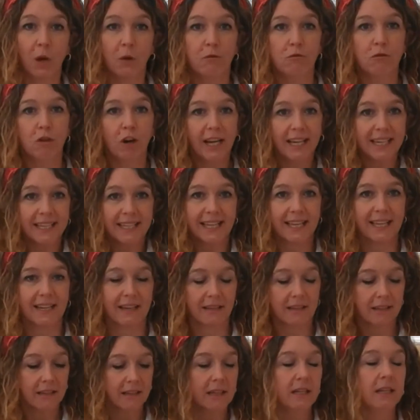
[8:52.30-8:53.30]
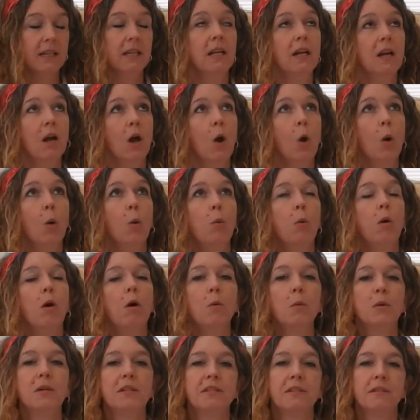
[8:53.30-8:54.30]
Right then, what
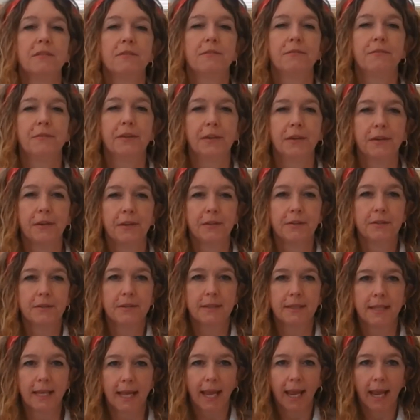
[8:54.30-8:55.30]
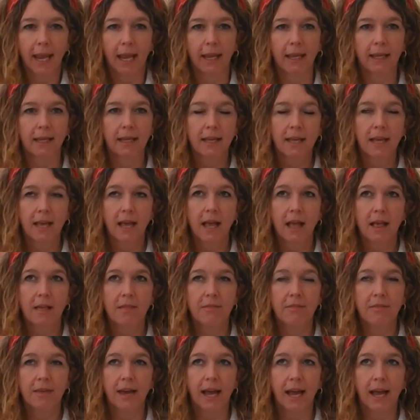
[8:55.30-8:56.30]
was the first thing
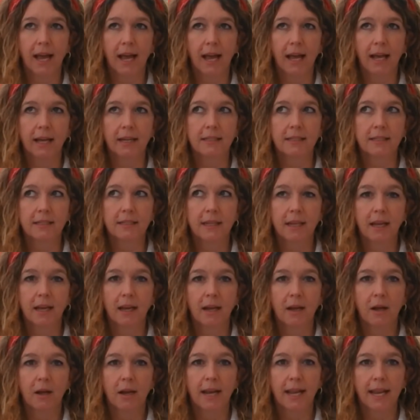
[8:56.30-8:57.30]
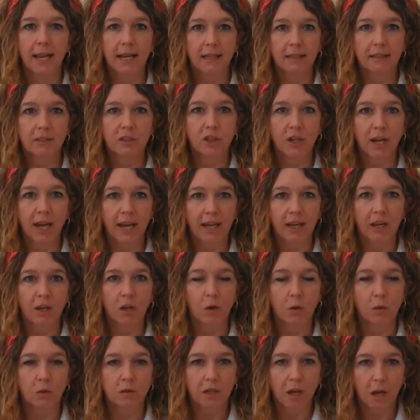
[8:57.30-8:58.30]
that Little Chick
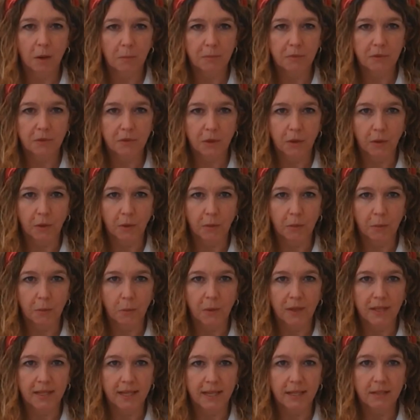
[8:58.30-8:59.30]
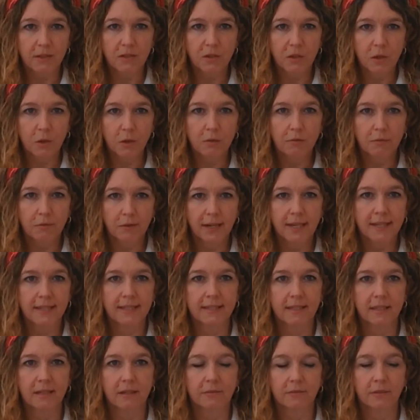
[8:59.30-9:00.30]
got up to with his new
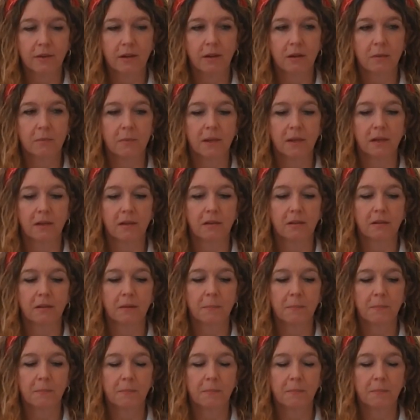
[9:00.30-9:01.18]
friends in the farmyard?